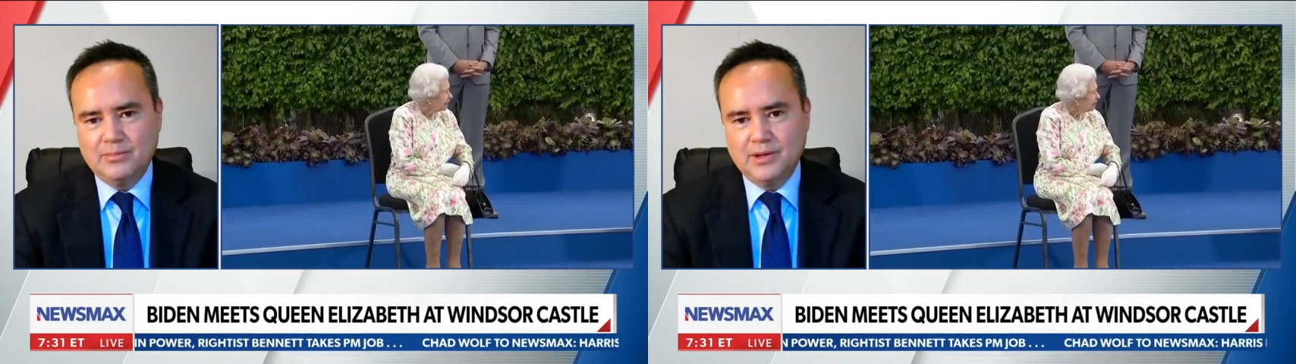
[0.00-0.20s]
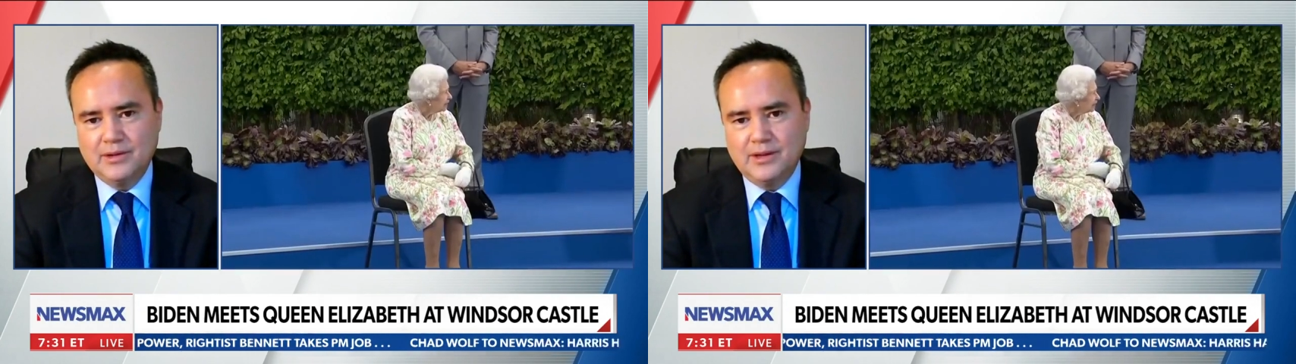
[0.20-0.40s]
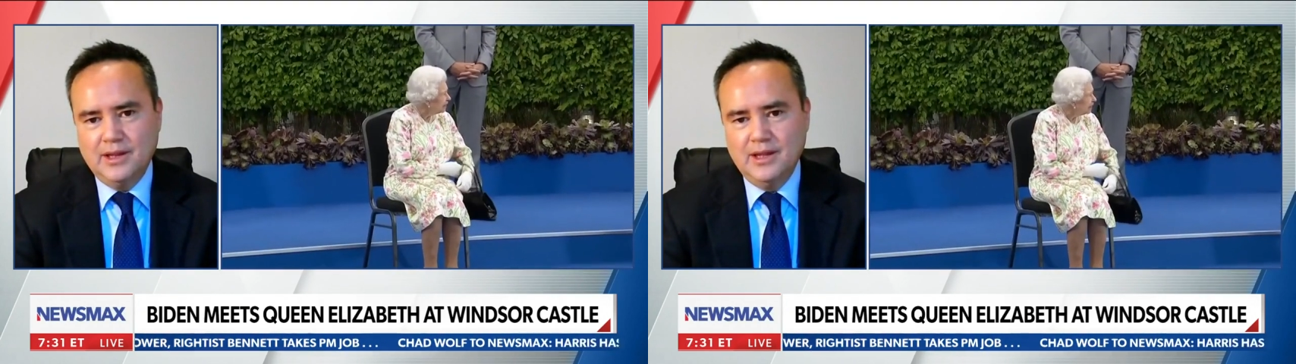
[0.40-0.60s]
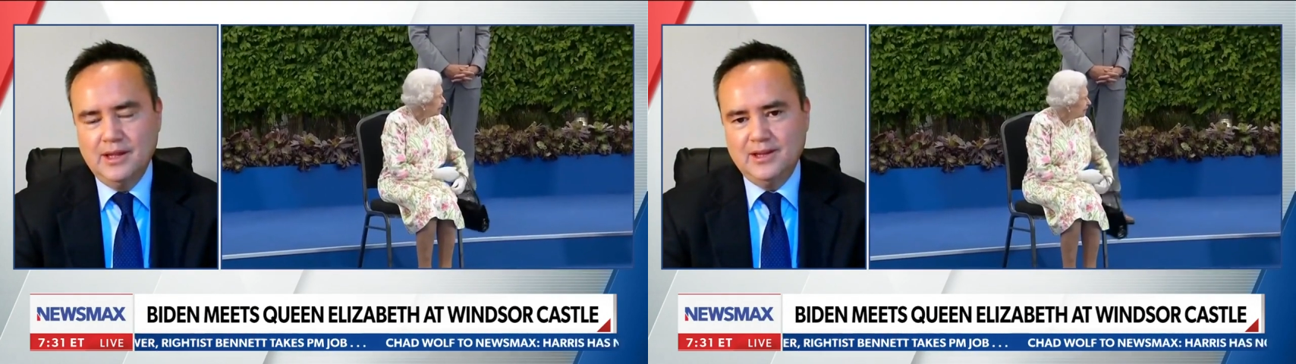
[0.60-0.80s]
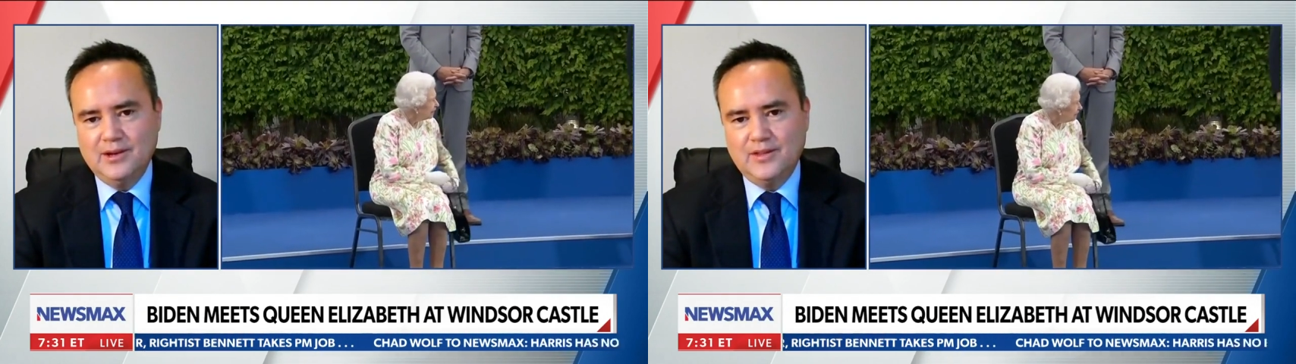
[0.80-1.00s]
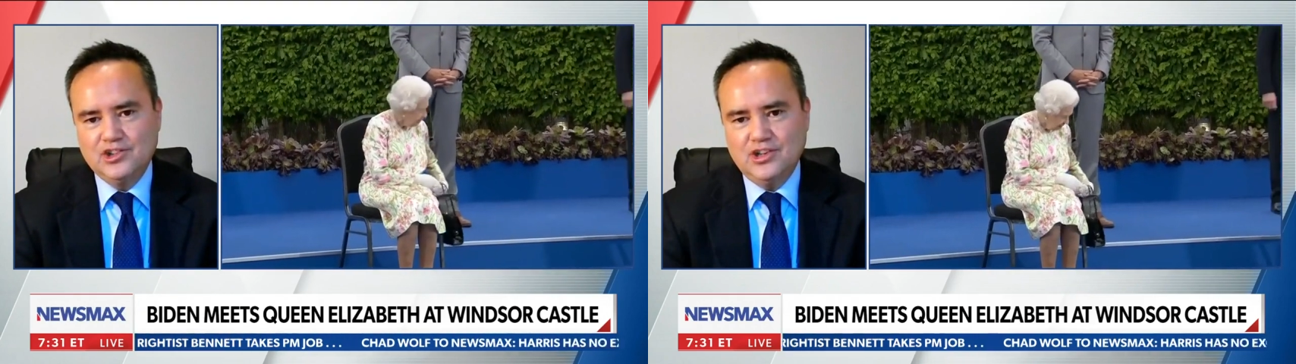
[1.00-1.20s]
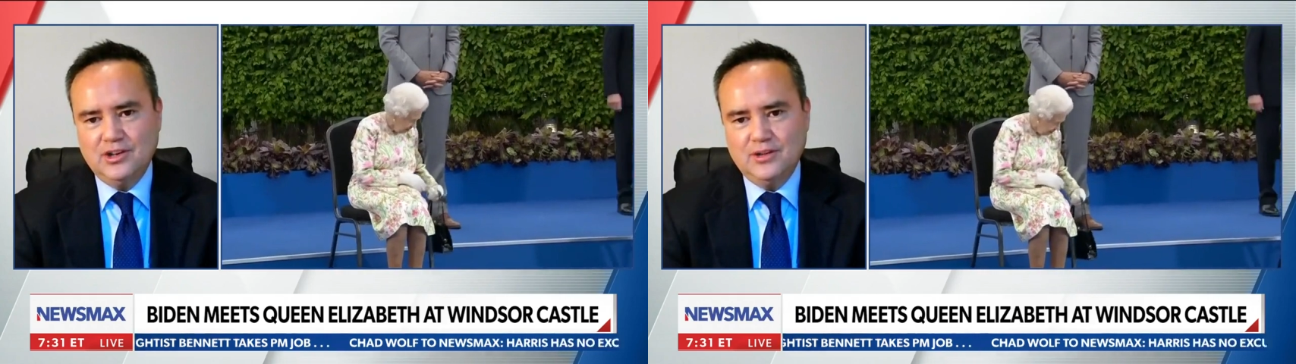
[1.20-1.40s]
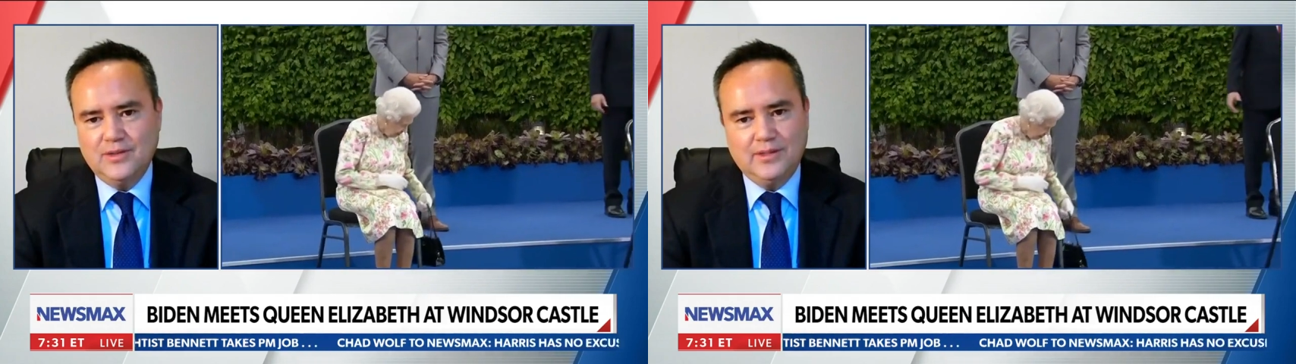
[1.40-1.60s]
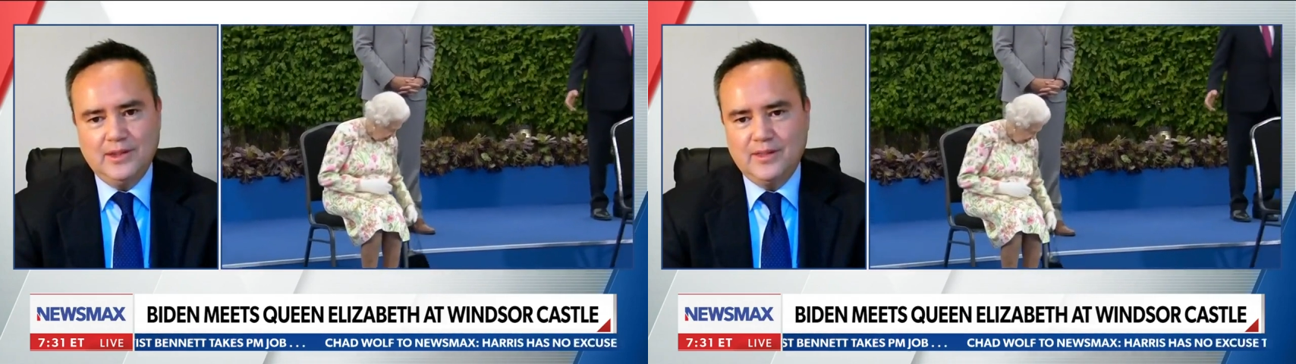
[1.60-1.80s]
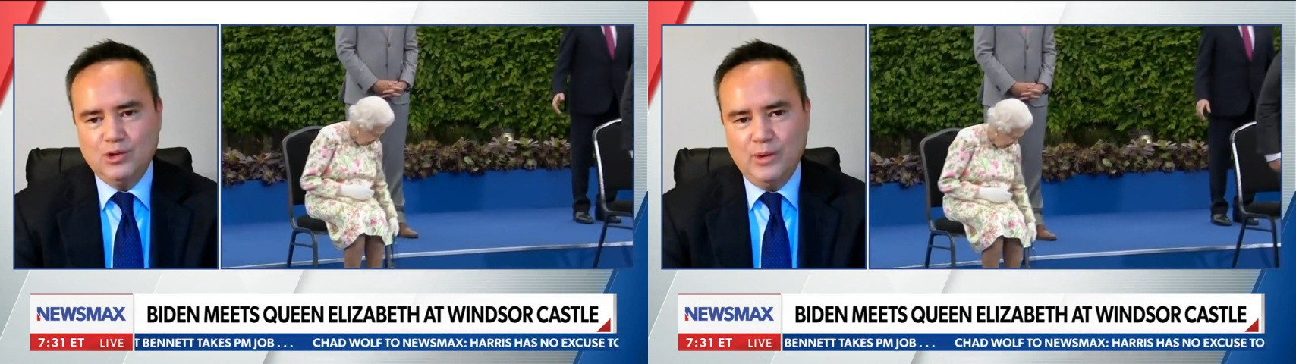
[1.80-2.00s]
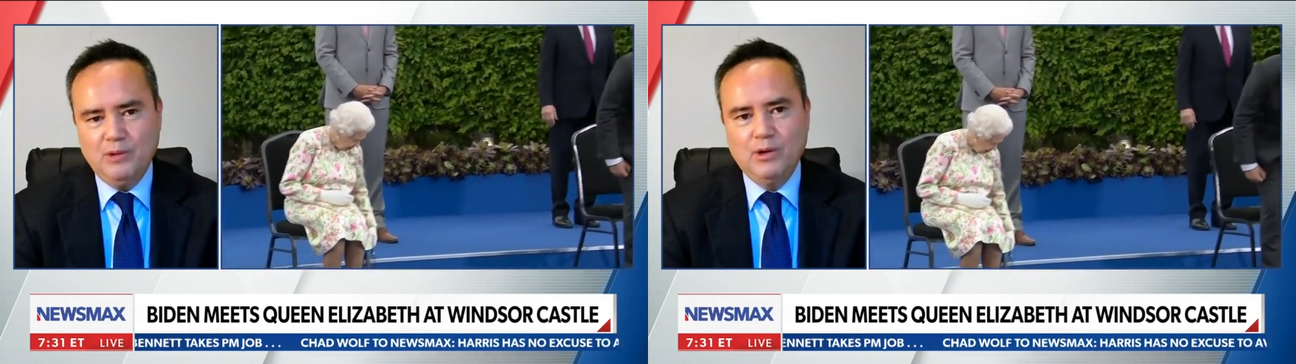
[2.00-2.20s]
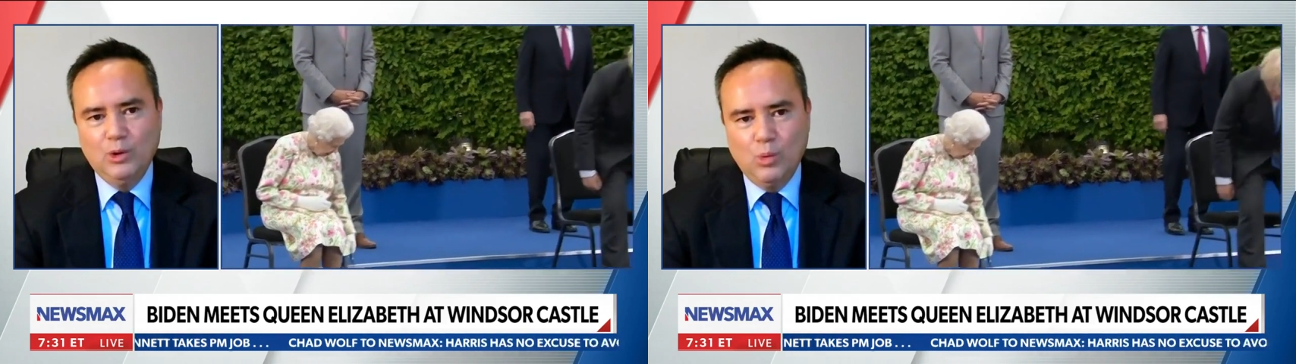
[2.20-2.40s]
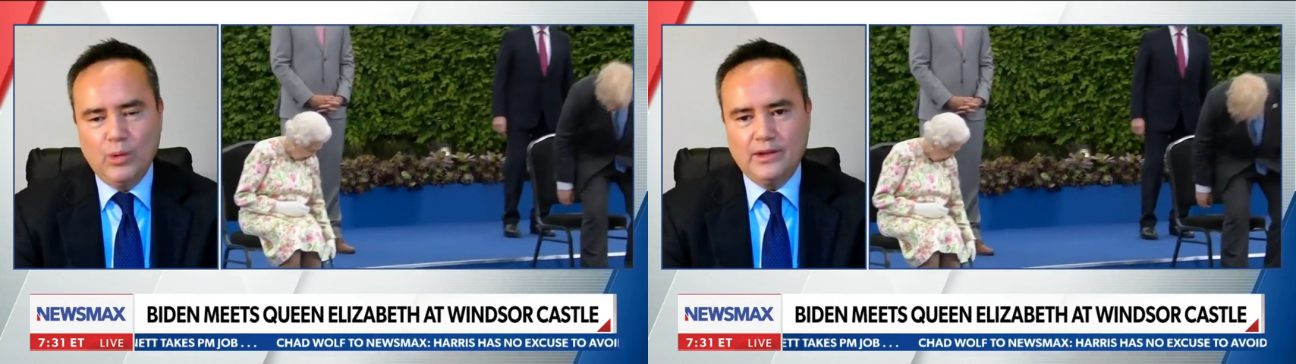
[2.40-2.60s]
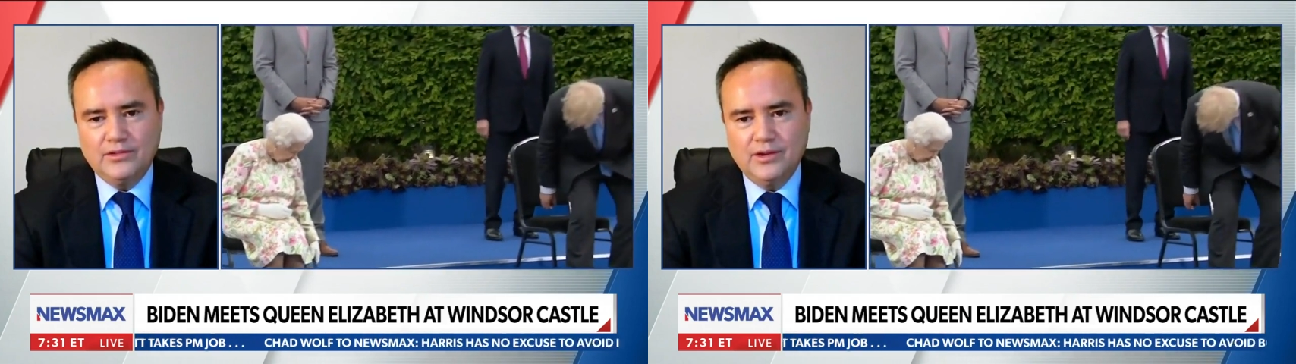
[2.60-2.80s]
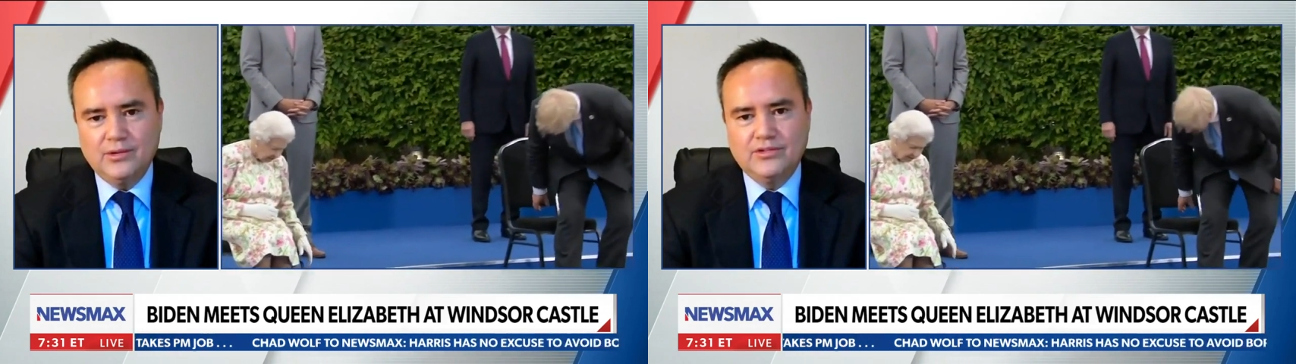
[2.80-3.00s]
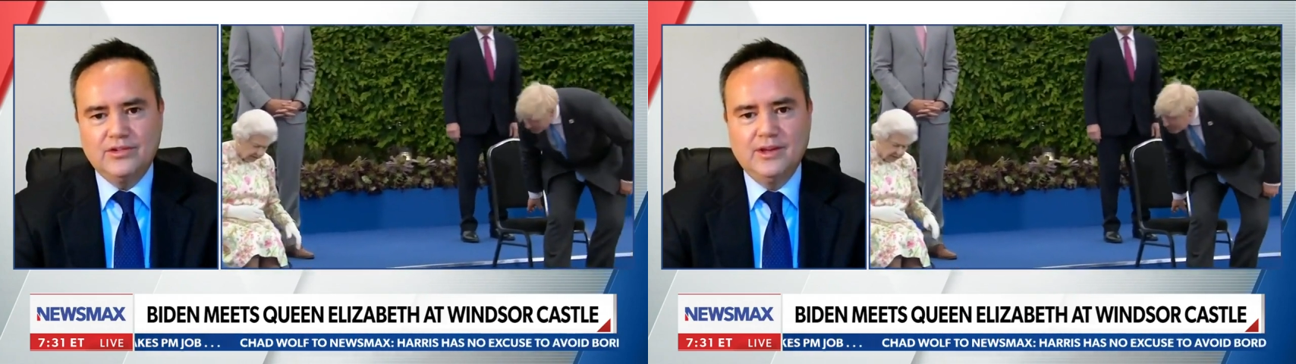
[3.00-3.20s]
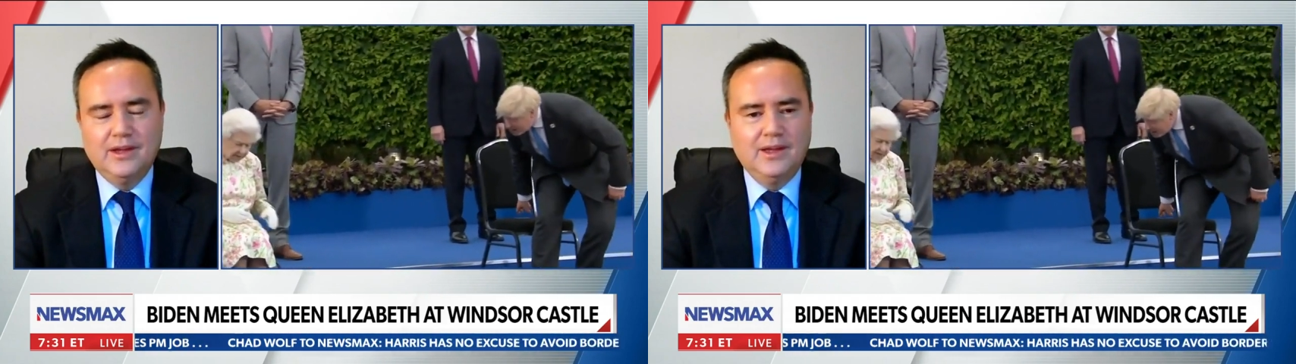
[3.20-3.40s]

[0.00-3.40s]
But the, you know, the, the, the Queen will always host